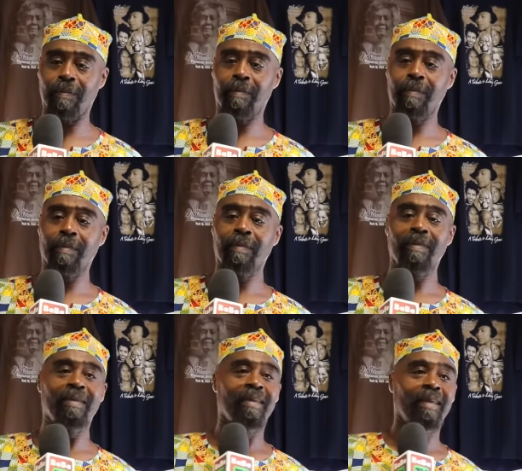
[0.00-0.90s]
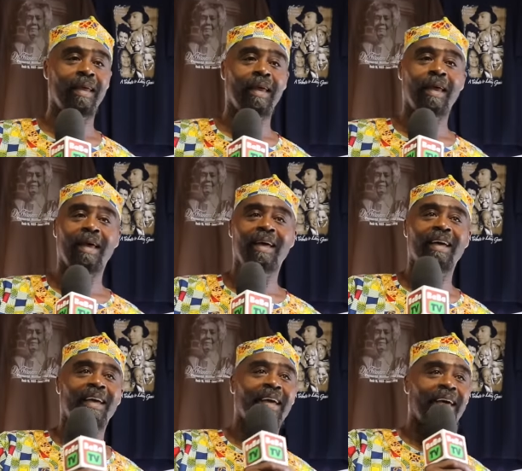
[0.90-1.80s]

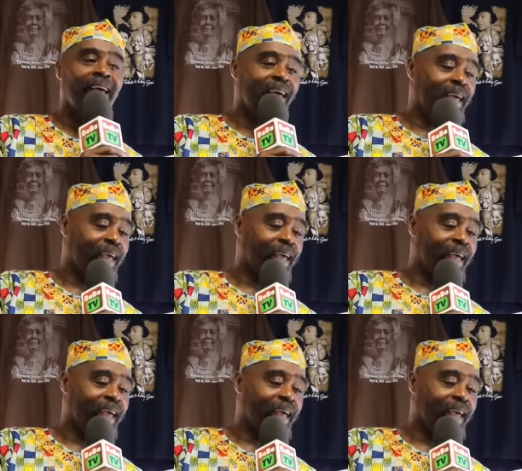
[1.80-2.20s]
[no speech]